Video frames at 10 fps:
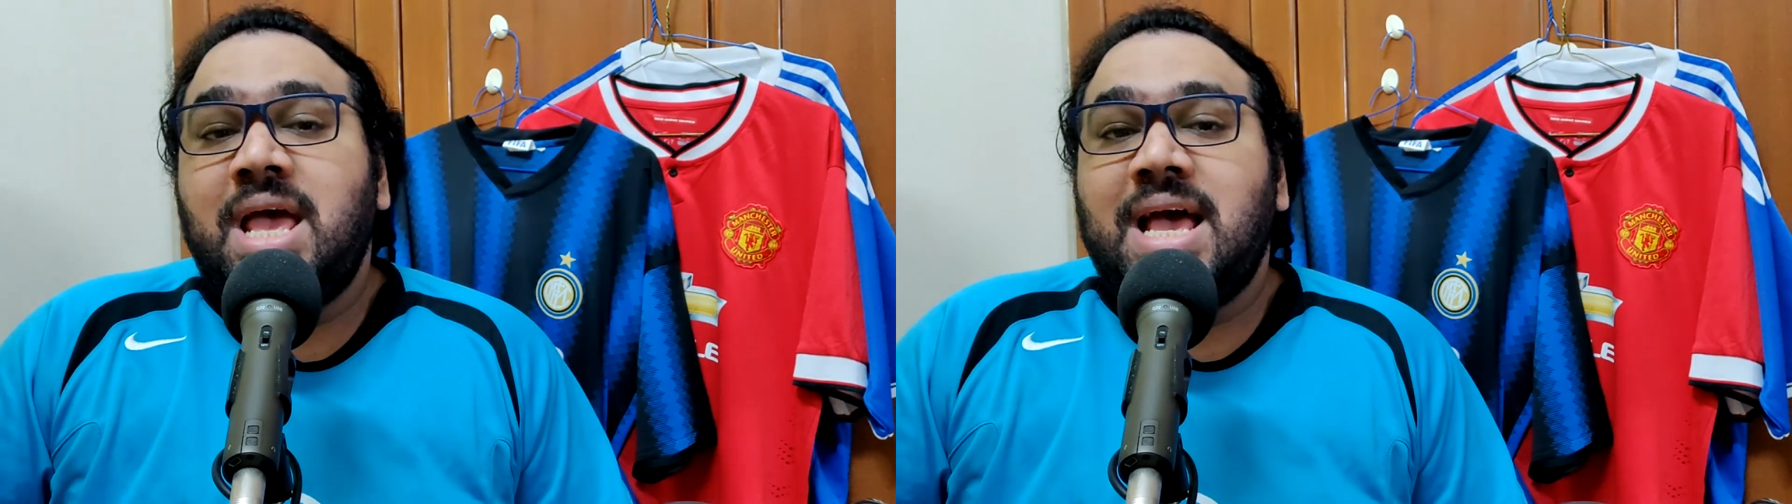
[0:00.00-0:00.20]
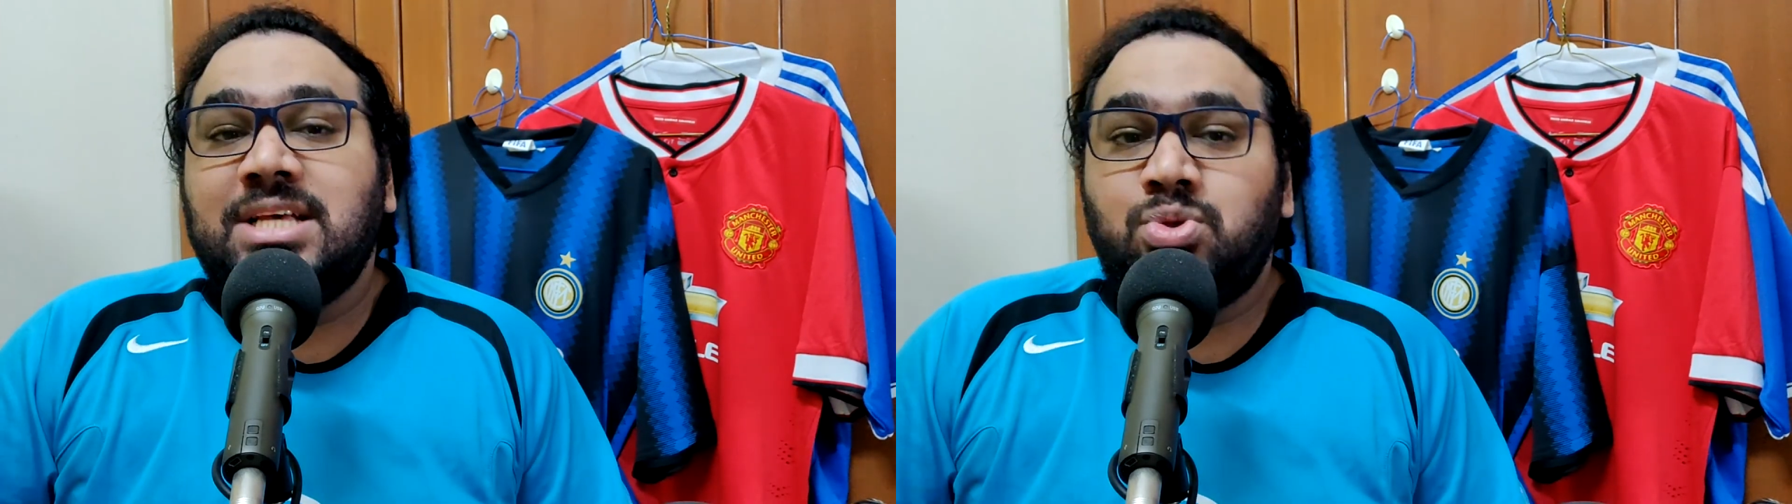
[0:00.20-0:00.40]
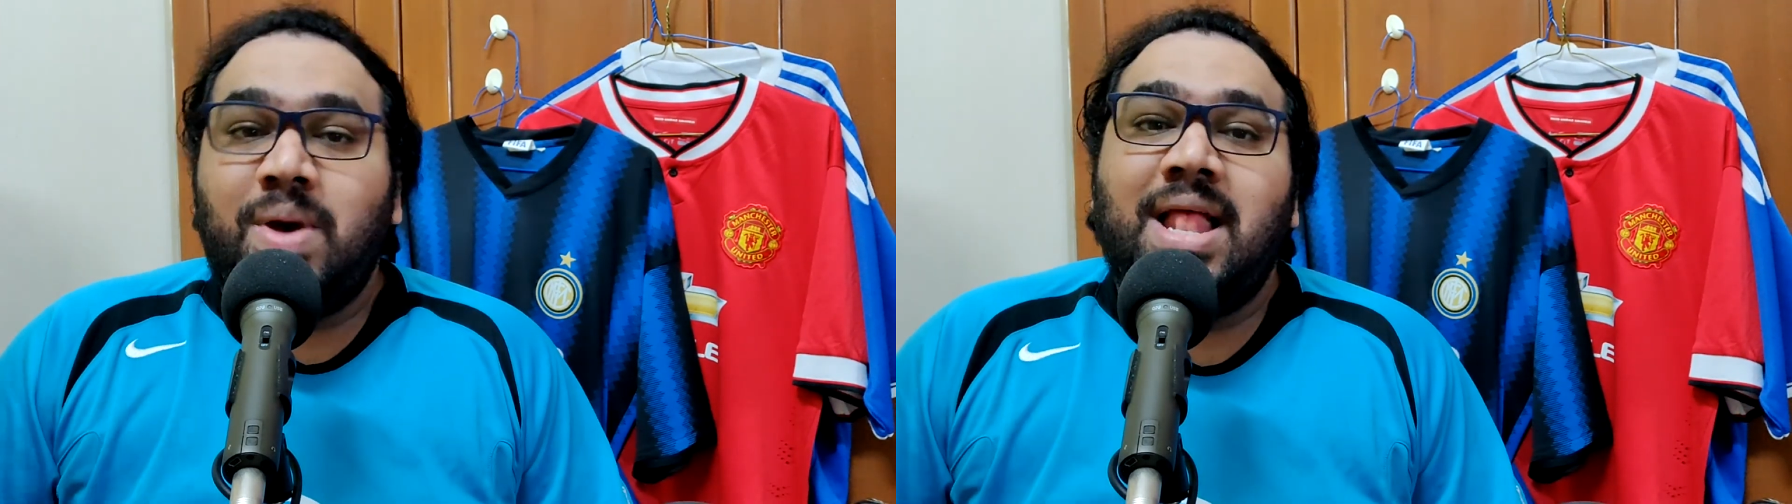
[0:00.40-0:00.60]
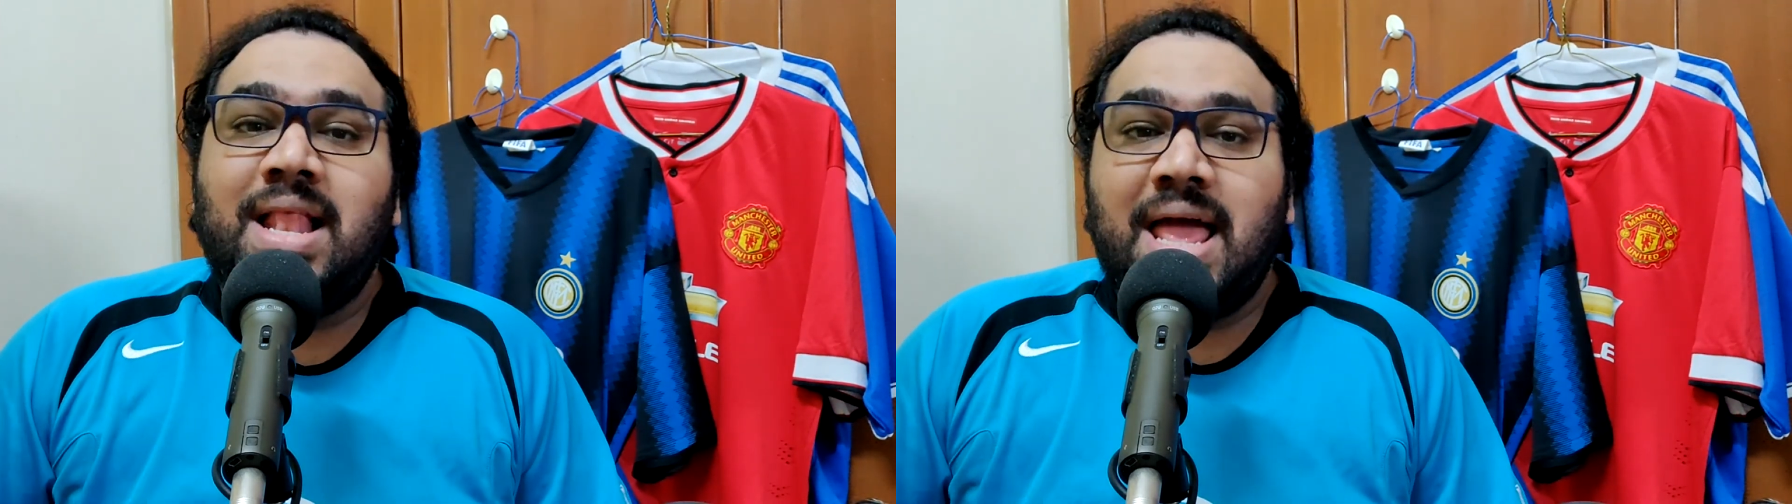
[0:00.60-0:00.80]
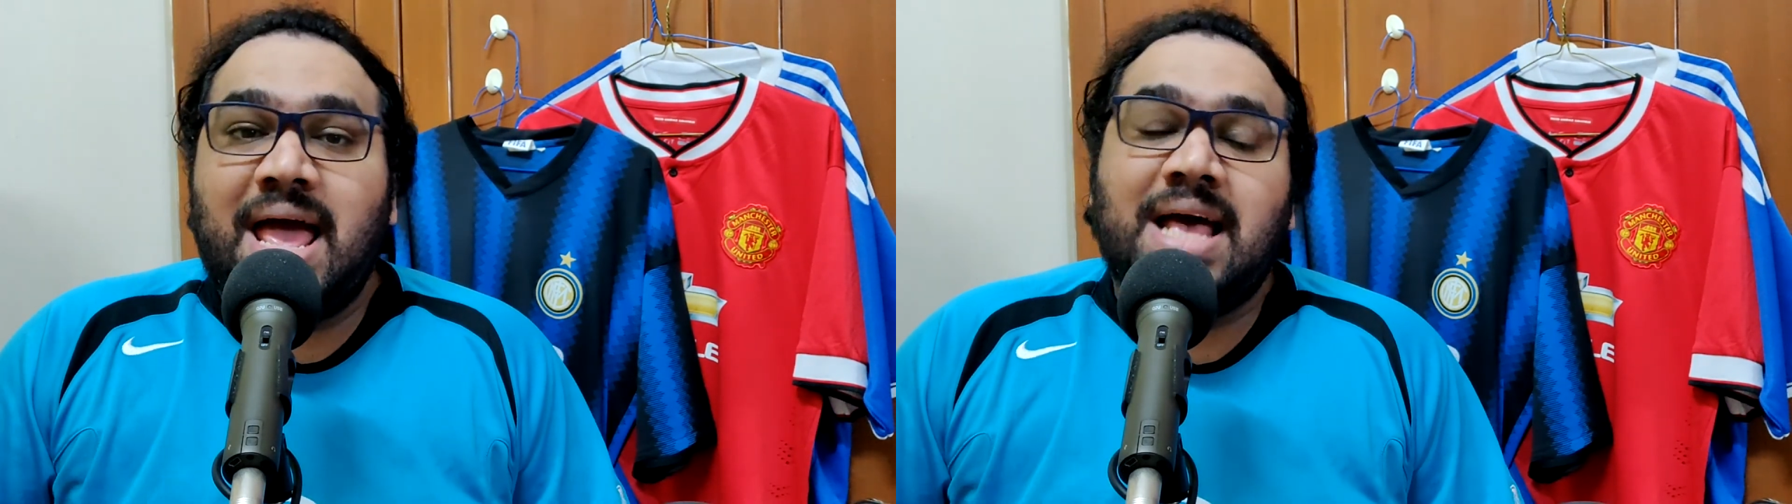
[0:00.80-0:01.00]
as well
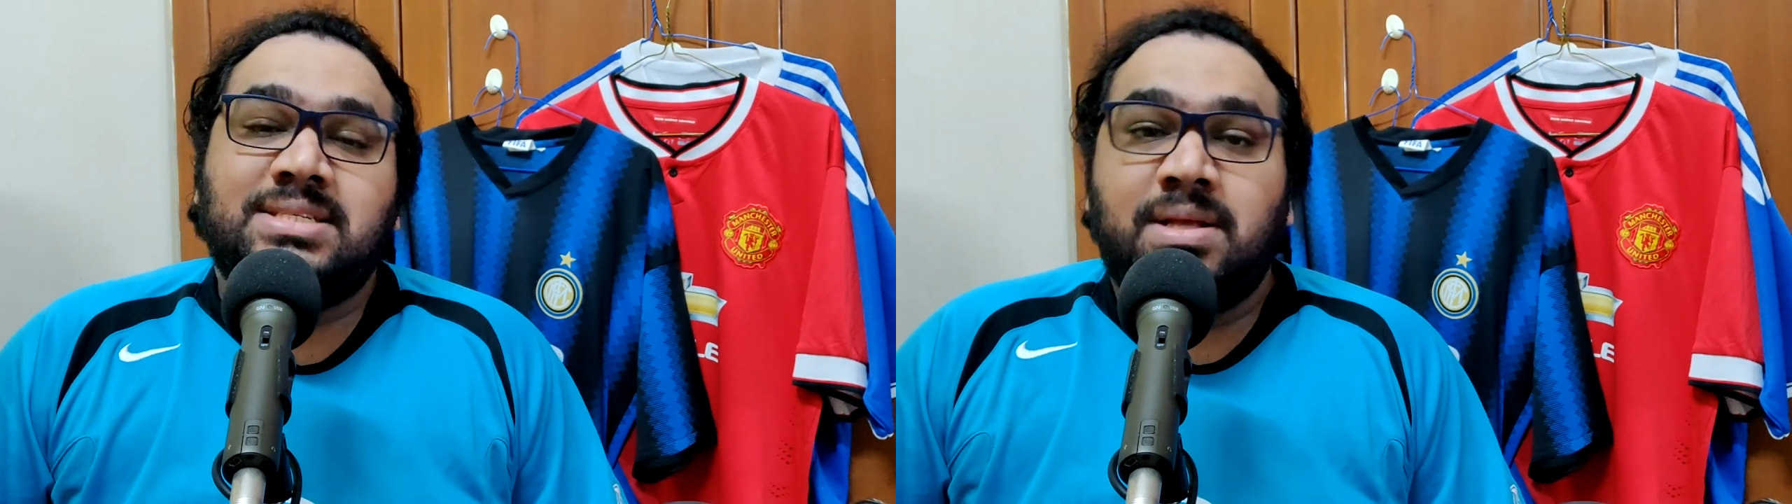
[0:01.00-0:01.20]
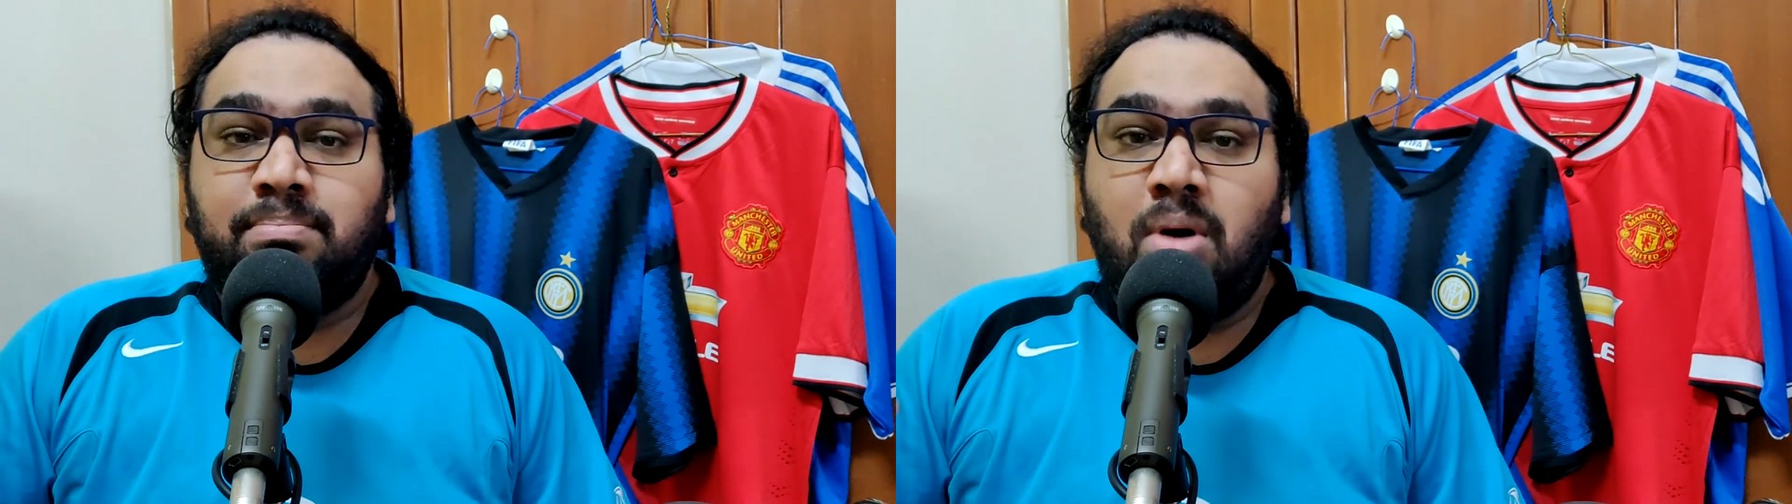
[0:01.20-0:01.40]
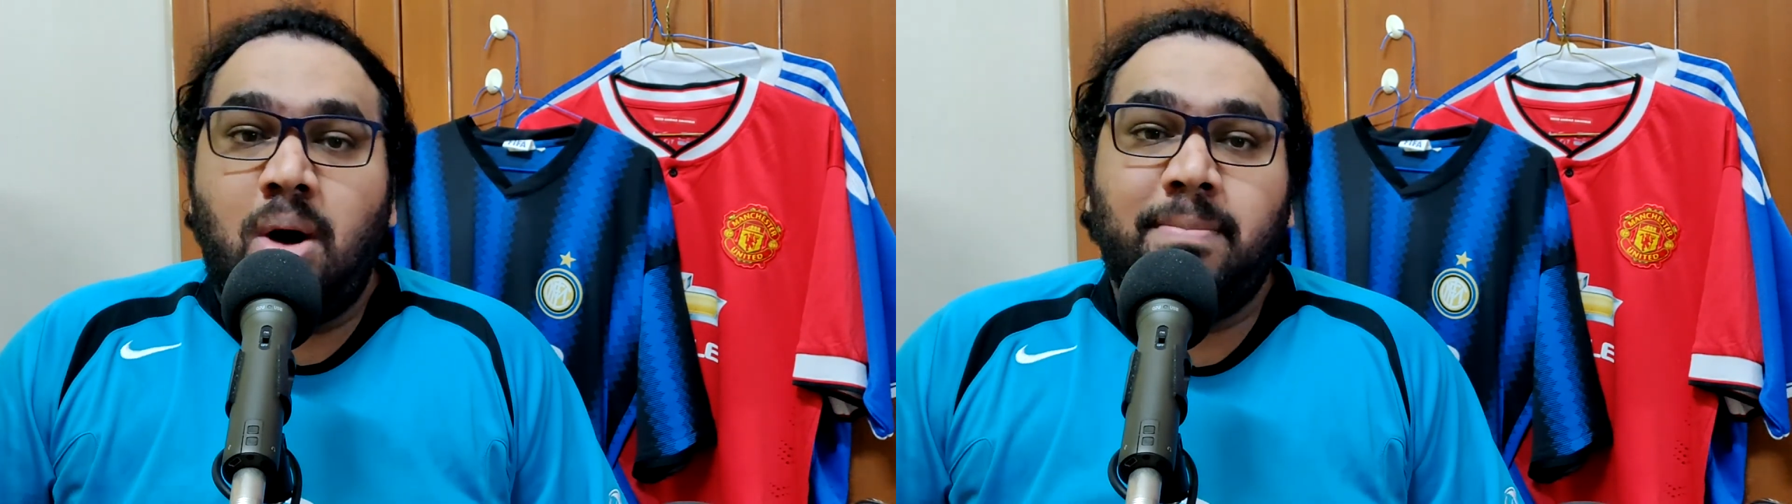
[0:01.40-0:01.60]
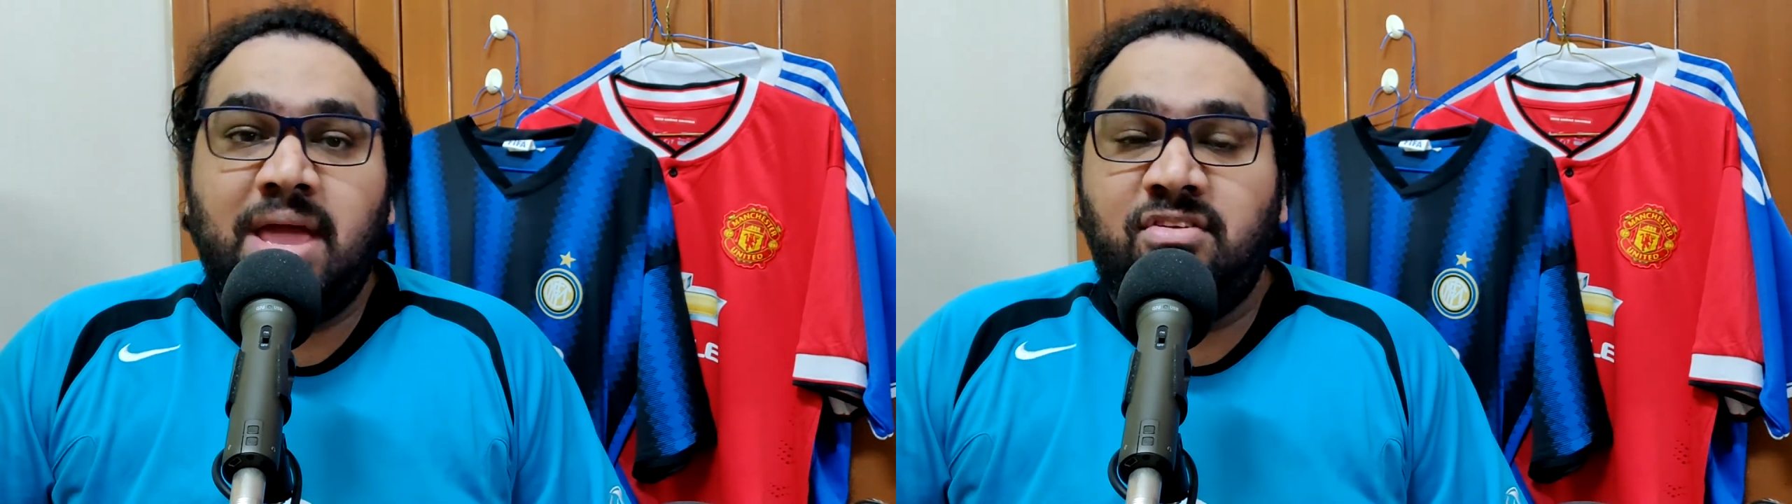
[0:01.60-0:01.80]
as the Bombay